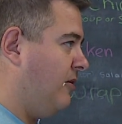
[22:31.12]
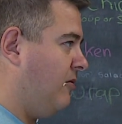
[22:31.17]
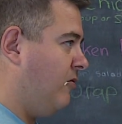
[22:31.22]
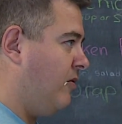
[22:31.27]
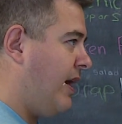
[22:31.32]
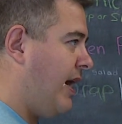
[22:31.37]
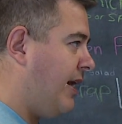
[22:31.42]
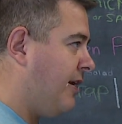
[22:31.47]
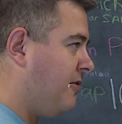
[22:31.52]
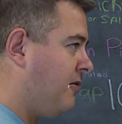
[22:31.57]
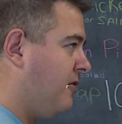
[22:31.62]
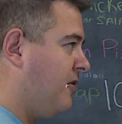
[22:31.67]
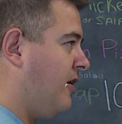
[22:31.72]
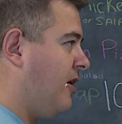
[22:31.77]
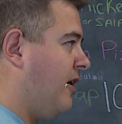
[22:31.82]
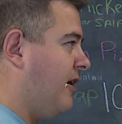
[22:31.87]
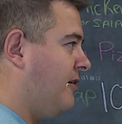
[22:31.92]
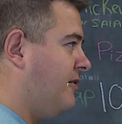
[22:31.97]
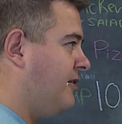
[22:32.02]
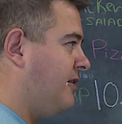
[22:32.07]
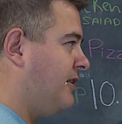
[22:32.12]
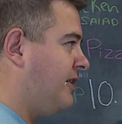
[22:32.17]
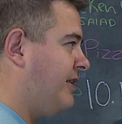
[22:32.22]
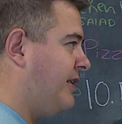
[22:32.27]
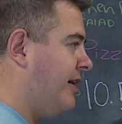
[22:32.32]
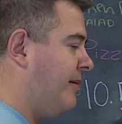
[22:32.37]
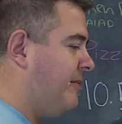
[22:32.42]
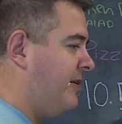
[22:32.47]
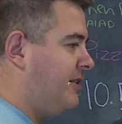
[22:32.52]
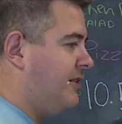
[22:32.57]
Radical Gardens,
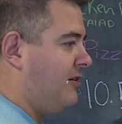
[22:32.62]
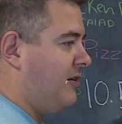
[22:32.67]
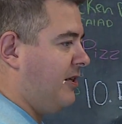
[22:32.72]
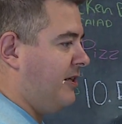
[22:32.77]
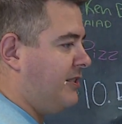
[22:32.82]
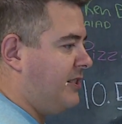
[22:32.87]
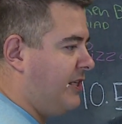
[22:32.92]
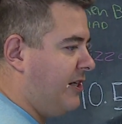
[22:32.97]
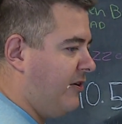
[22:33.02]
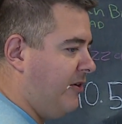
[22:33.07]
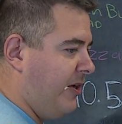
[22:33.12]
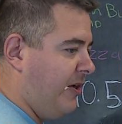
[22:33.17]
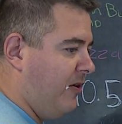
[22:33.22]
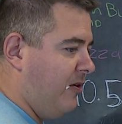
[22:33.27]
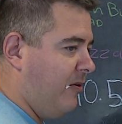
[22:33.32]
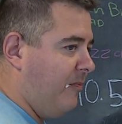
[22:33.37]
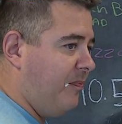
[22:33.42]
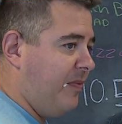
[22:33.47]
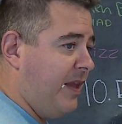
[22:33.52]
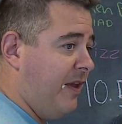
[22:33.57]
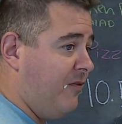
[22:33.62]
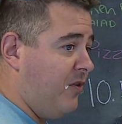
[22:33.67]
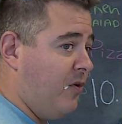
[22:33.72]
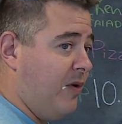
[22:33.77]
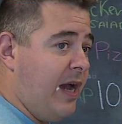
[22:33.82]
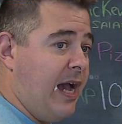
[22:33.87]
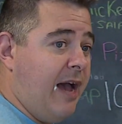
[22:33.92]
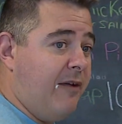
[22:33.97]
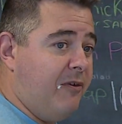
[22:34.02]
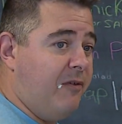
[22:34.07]
Timmins, Ontario. If you
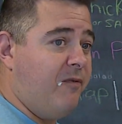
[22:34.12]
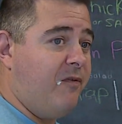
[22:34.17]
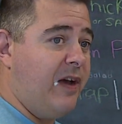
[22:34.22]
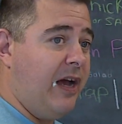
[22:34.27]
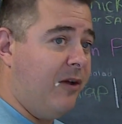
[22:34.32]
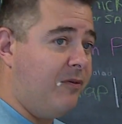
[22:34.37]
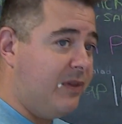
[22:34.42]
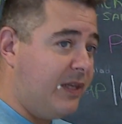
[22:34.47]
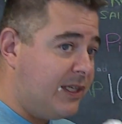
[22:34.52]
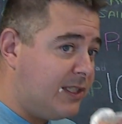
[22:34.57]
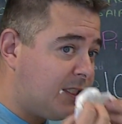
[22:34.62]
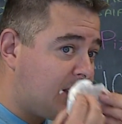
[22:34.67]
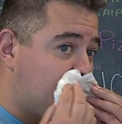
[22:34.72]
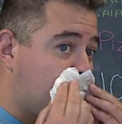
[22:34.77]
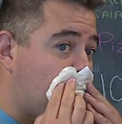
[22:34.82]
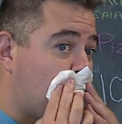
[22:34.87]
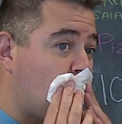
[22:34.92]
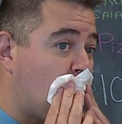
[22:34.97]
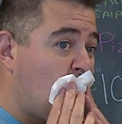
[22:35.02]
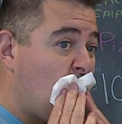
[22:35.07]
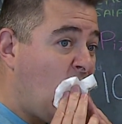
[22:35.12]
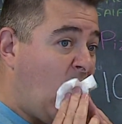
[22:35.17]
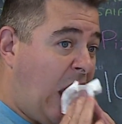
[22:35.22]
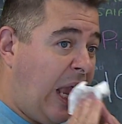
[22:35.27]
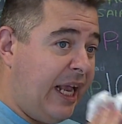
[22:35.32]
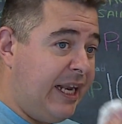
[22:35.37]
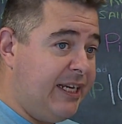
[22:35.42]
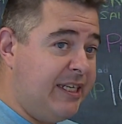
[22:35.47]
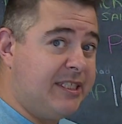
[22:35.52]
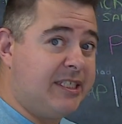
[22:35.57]
haven't found this,
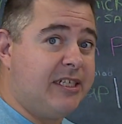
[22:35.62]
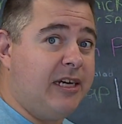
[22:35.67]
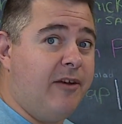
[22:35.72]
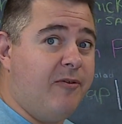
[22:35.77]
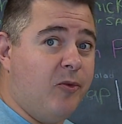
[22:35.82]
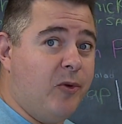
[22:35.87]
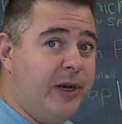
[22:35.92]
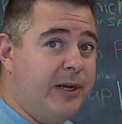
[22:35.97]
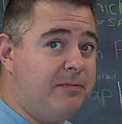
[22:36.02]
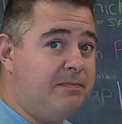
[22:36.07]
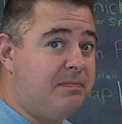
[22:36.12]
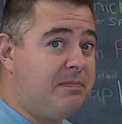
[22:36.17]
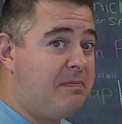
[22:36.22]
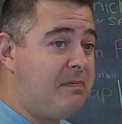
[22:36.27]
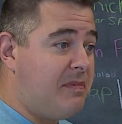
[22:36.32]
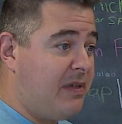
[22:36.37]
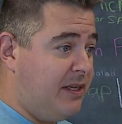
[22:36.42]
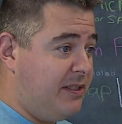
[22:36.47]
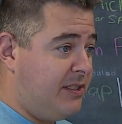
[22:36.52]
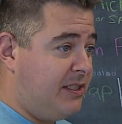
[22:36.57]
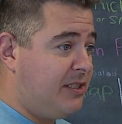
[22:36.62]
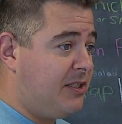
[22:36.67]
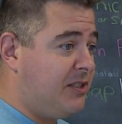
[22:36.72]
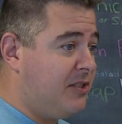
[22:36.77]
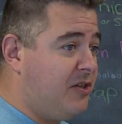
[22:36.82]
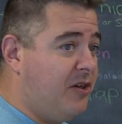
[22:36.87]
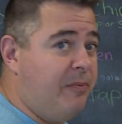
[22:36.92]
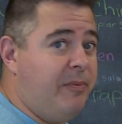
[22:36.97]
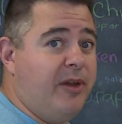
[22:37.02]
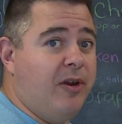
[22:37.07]
discover it, because this is
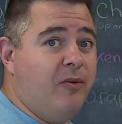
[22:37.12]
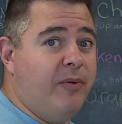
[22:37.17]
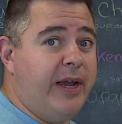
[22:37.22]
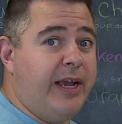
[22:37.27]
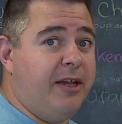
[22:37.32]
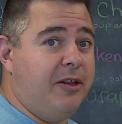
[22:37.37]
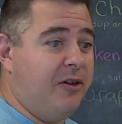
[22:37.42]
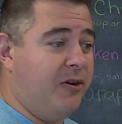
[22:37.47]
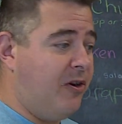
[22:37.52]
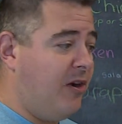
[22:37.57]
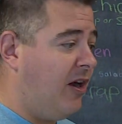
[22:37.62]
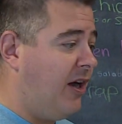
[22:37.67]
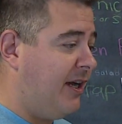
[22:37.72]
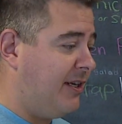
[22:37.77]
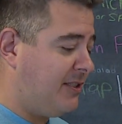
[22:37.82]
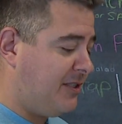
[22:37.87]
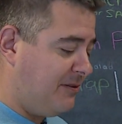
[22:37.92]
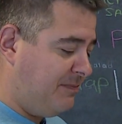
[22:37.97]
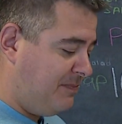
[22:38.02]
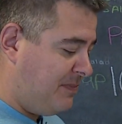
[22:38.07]
going to be a regular haunt